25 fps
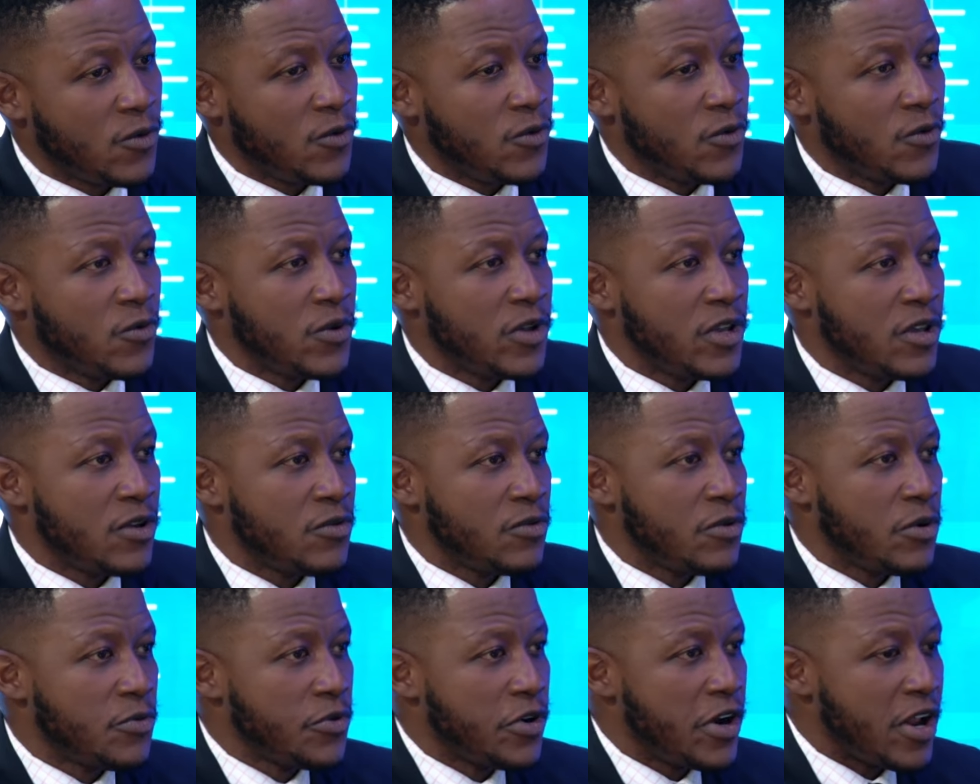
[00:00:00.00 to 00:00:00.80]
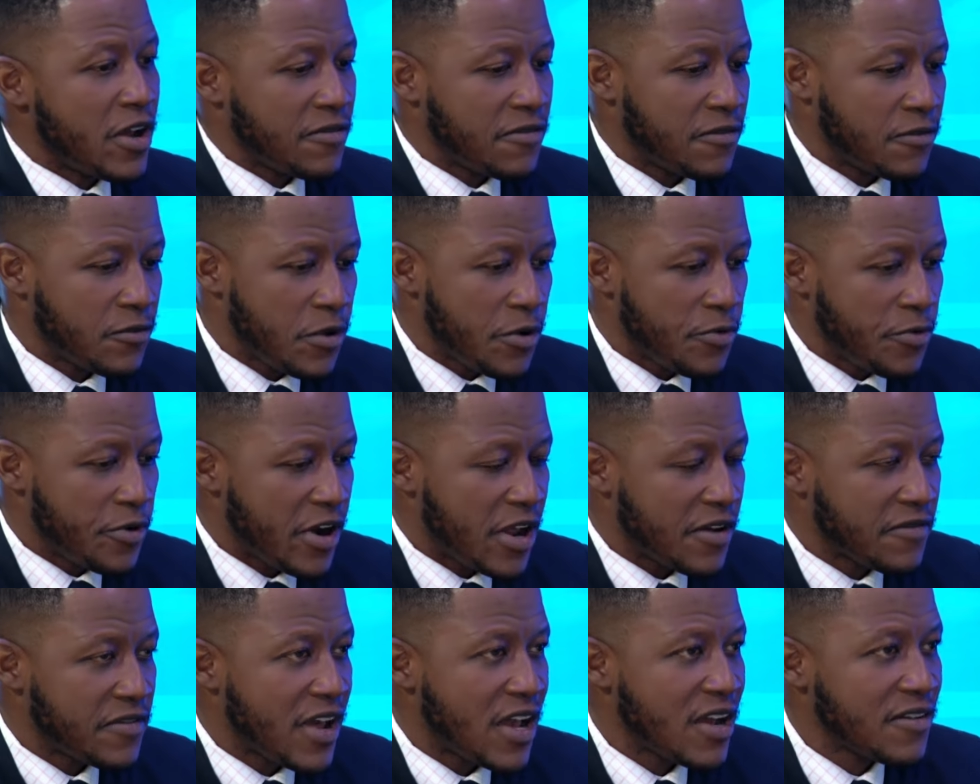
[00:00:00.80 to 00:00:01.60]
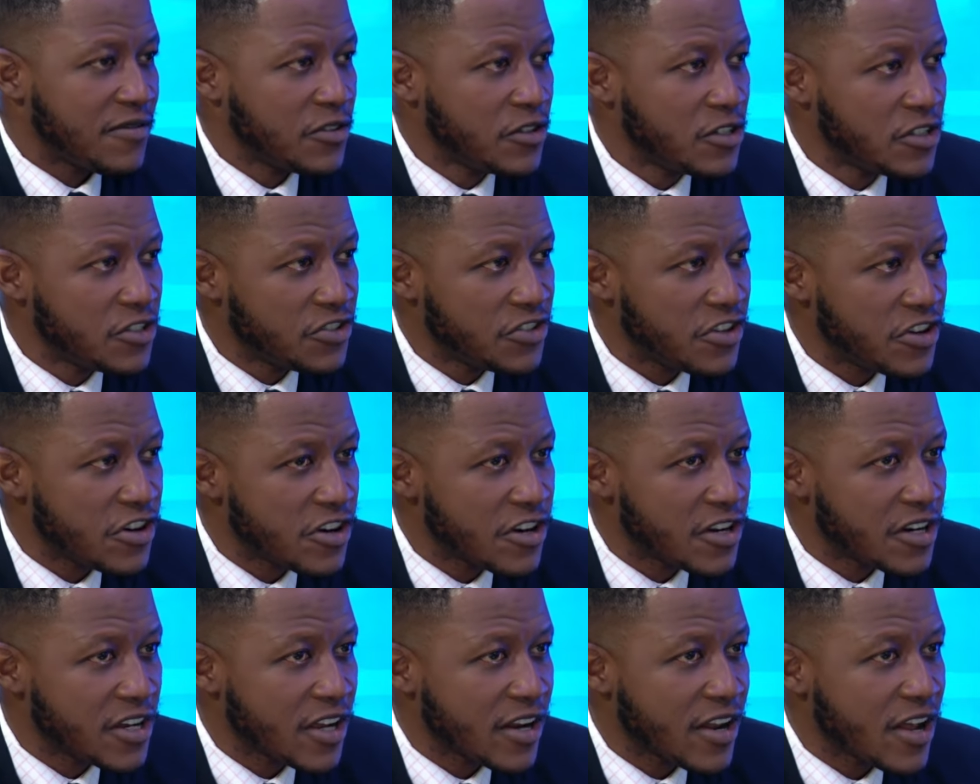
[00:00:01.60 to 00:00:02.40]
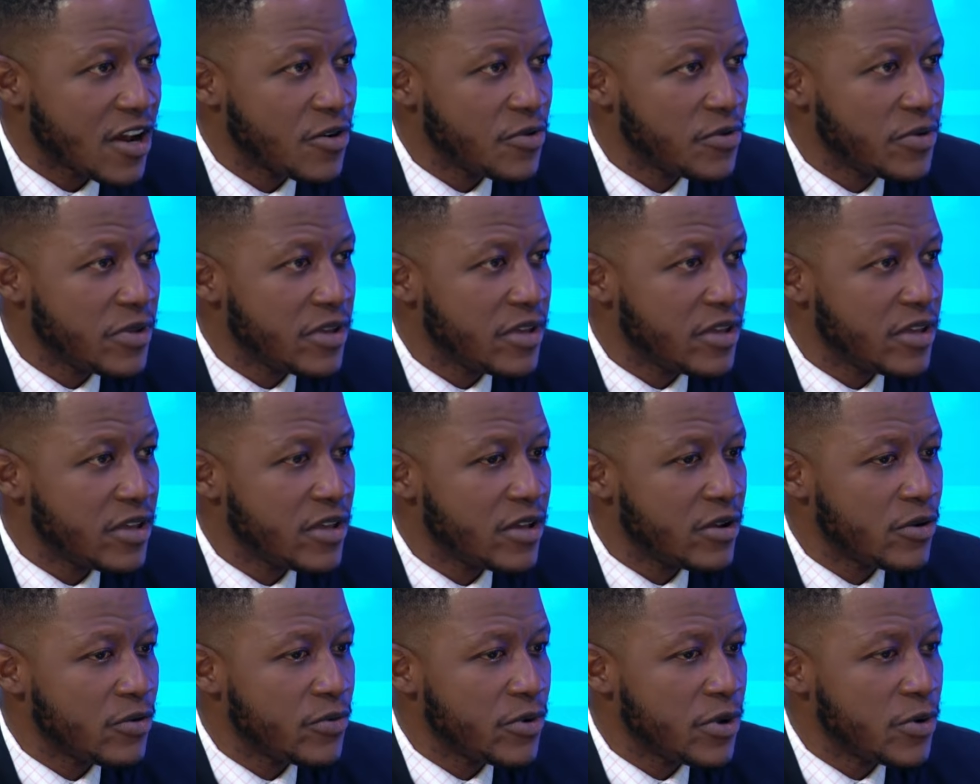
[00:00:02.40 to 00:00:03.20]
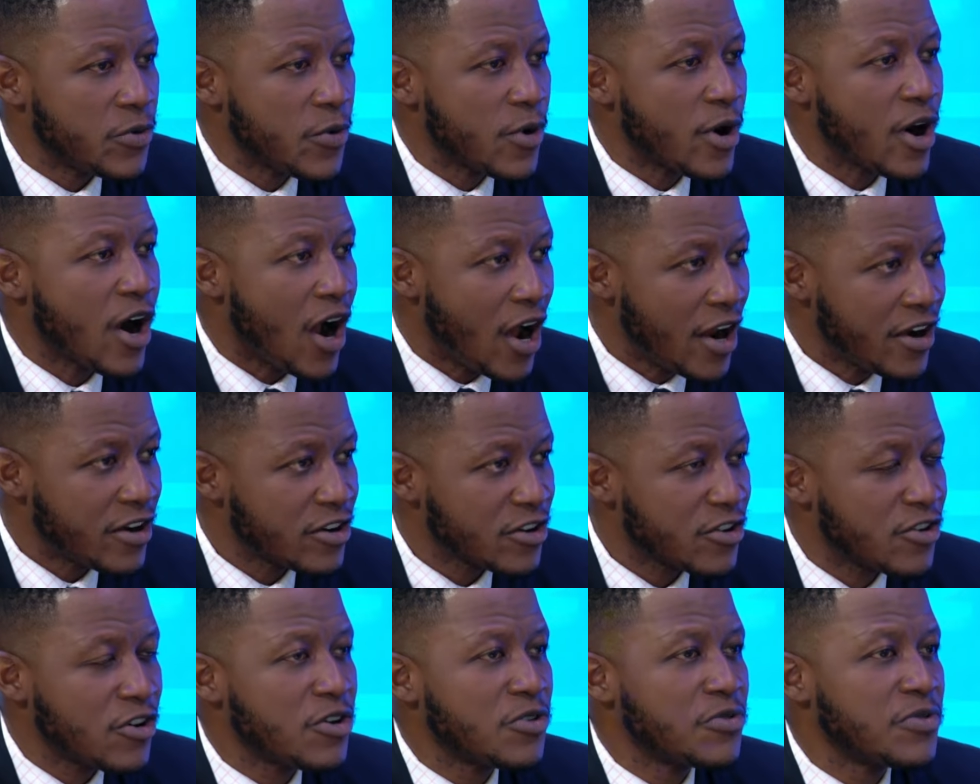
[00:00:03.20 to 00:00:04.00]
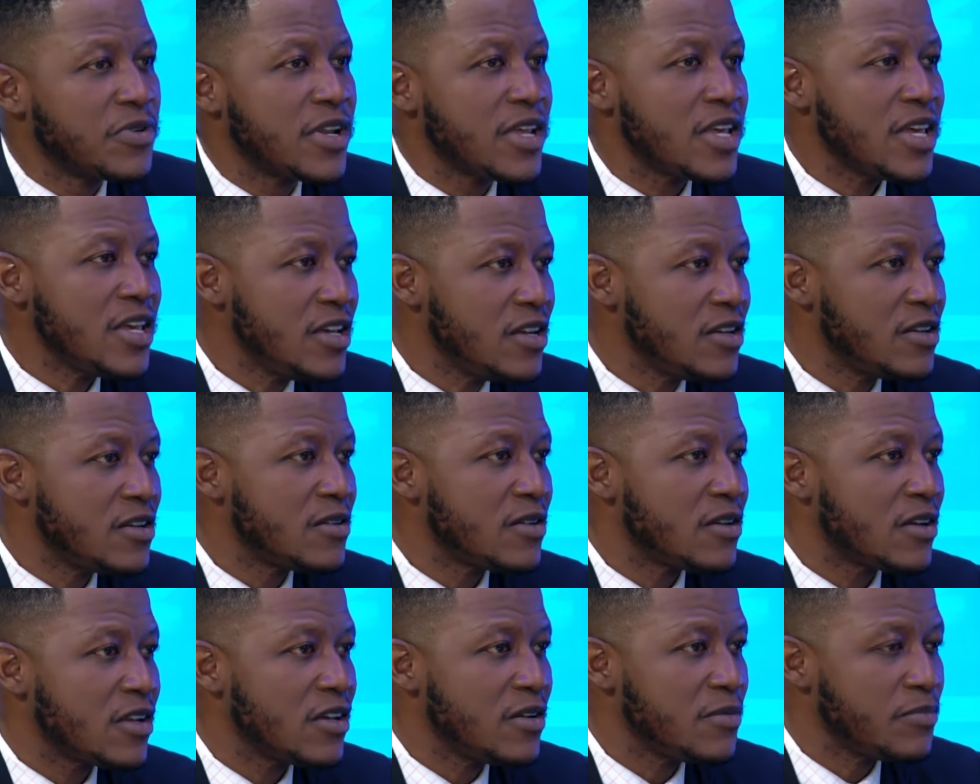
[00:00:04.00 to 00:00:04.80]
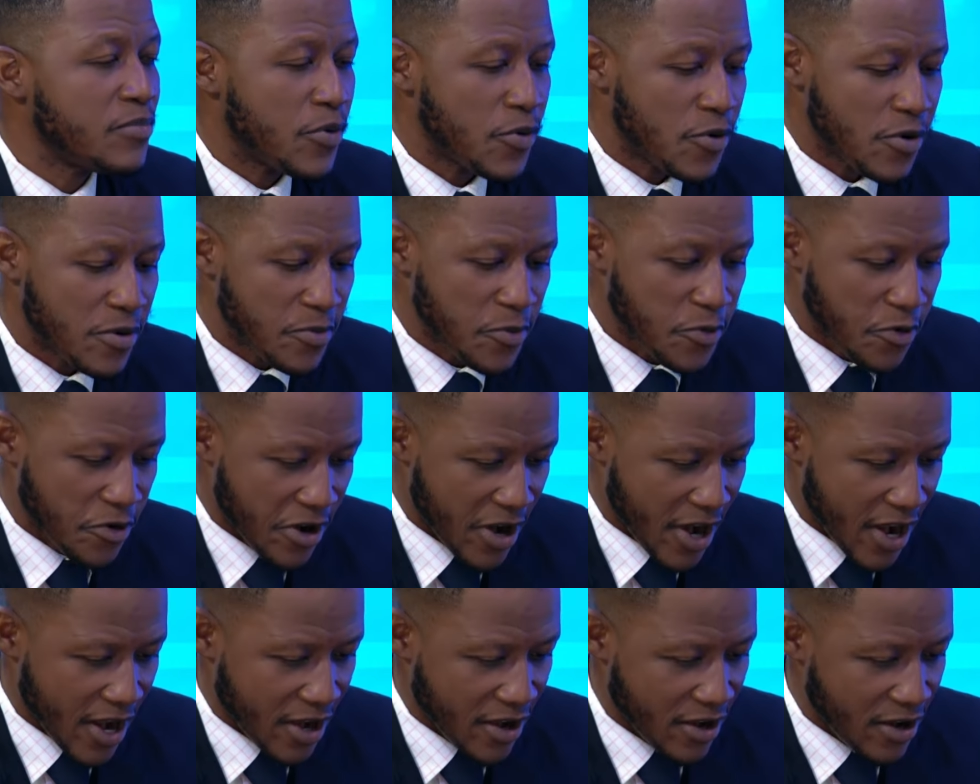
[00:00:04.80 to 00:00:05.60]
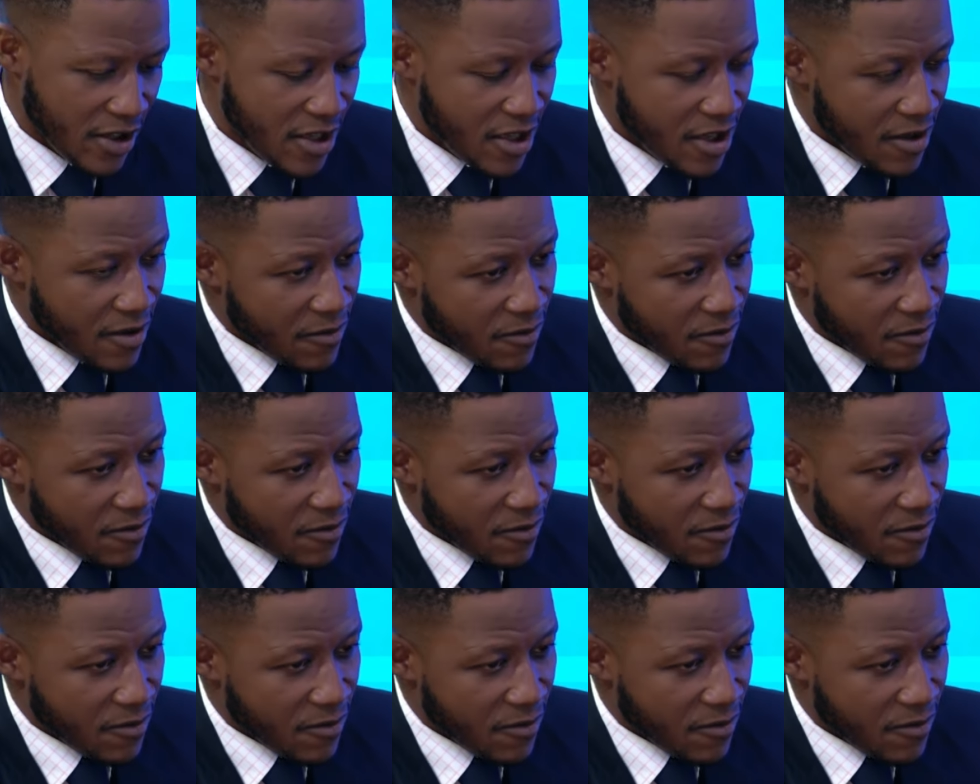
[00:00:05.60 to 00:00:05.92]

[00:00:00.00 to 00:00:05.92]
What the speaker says: we would have divulged earlier that we were underground in Portmore, and